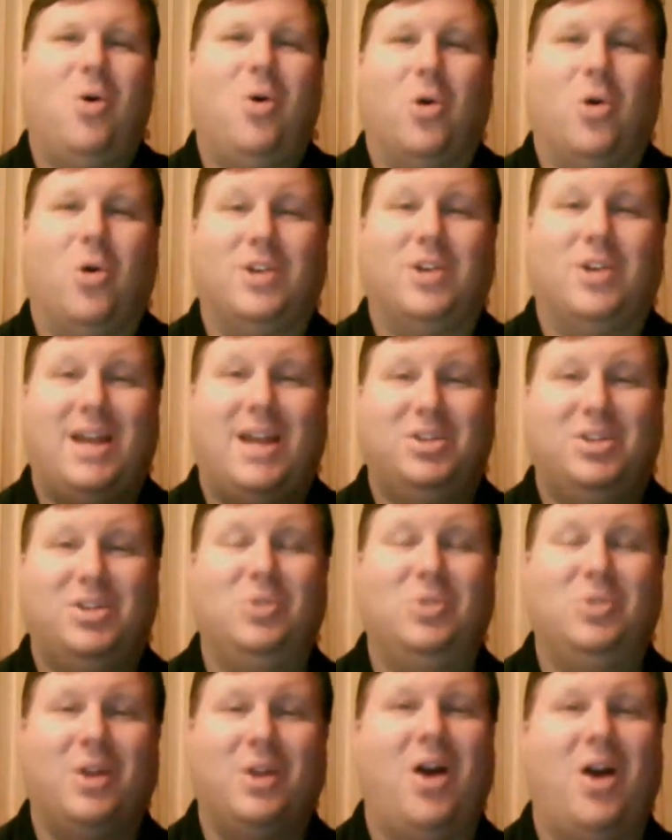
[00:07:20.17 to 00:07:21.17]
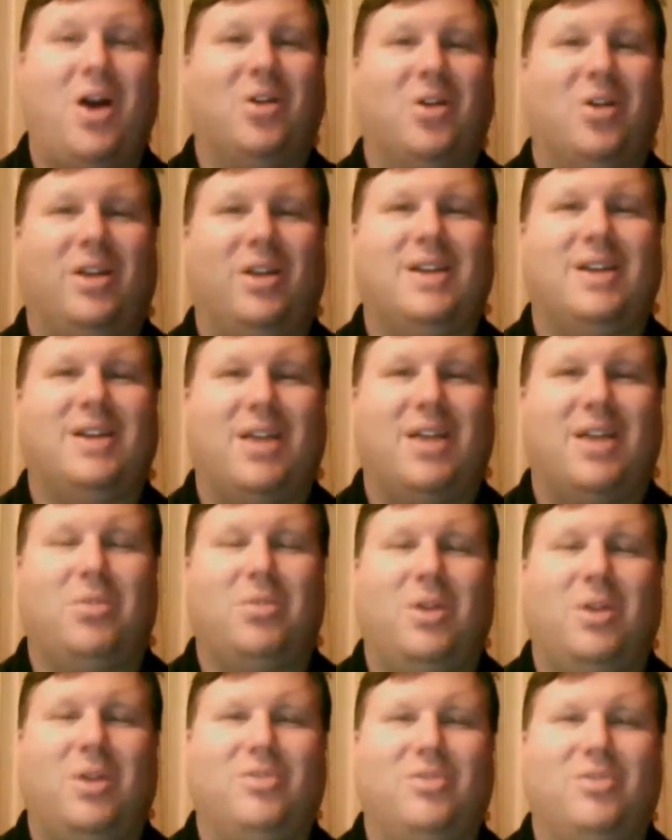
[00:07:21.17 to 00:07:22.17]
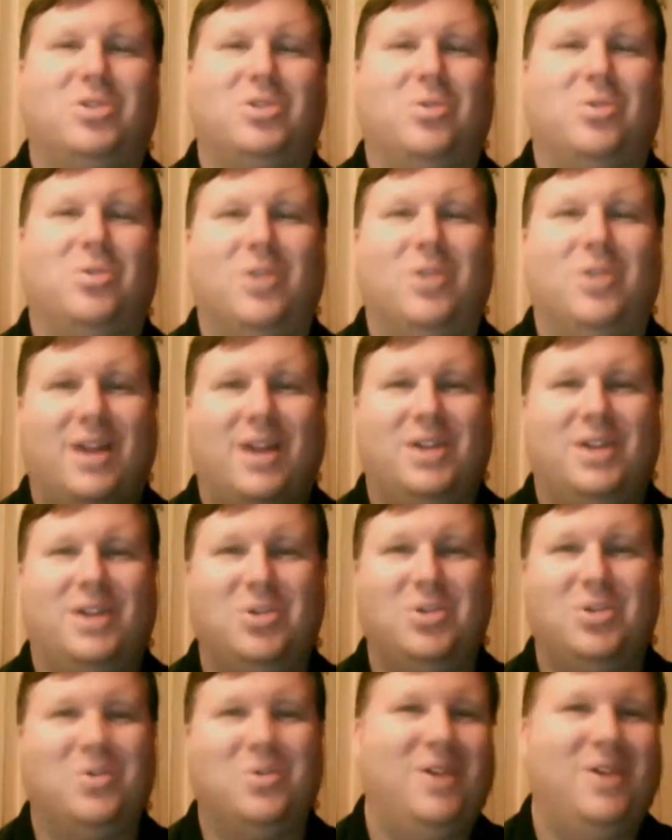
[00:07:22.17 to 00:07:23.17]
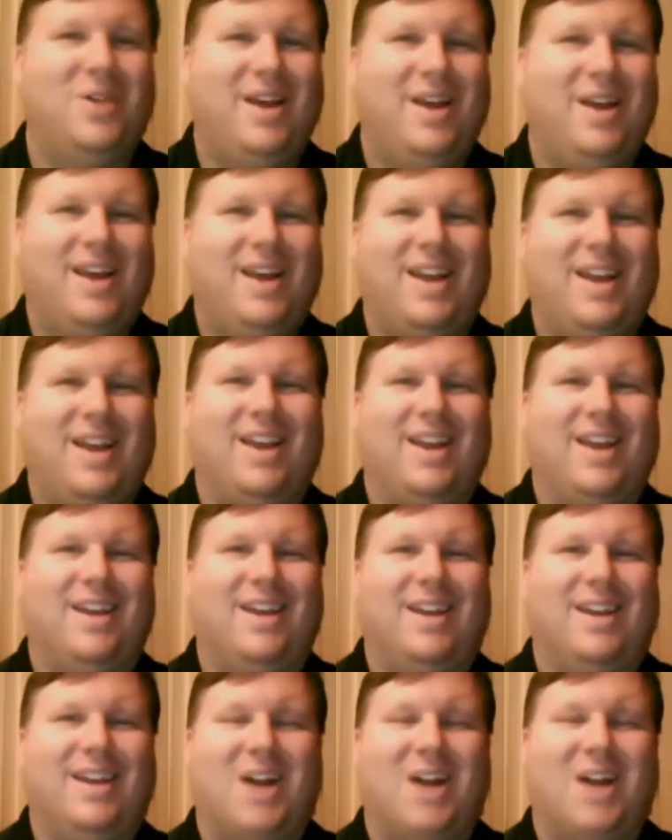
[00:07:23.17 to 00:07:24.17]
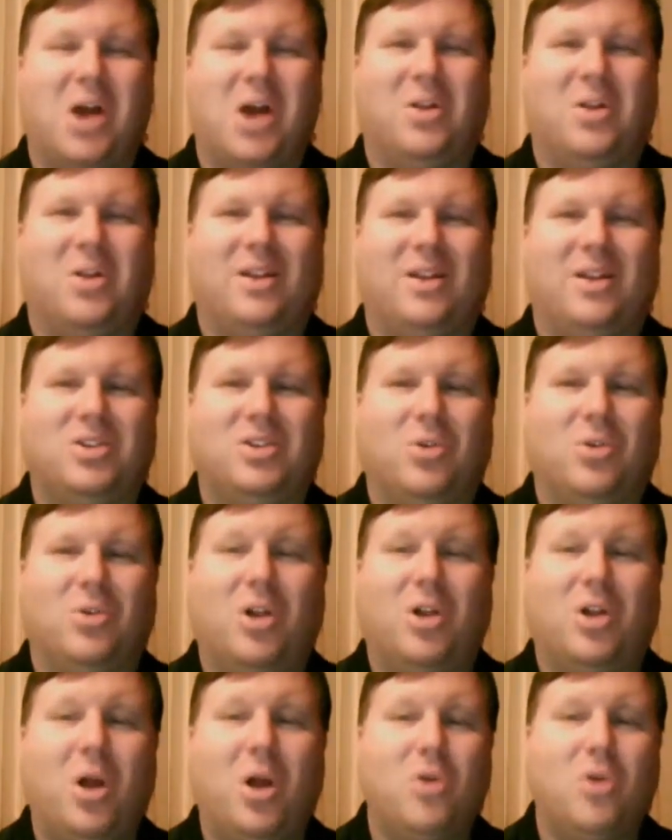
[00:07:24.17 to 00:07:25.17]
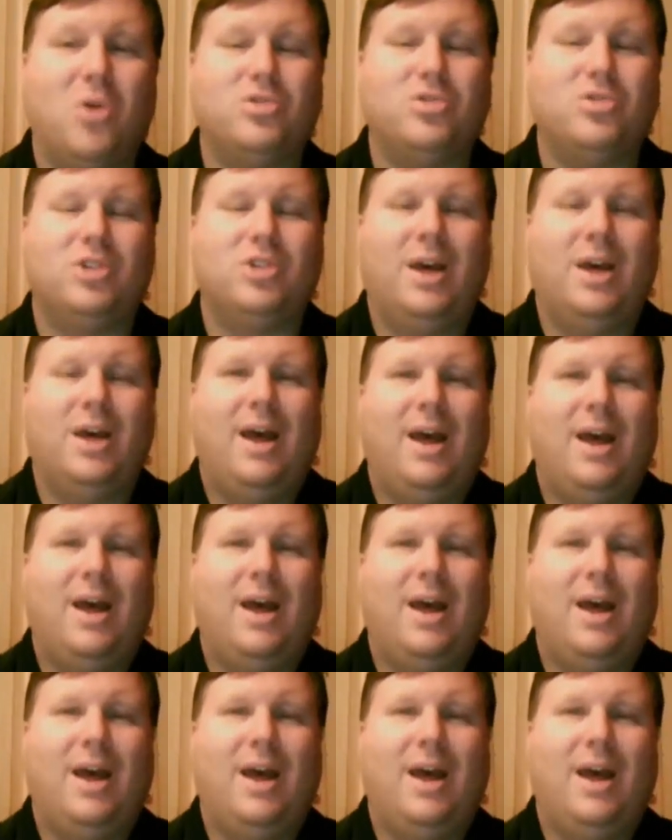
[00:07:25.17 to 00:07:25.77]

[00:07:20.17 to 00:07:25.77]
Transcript: or day 2 in Ireland, day 3 of the tour, day 2 in Ireland, to a close.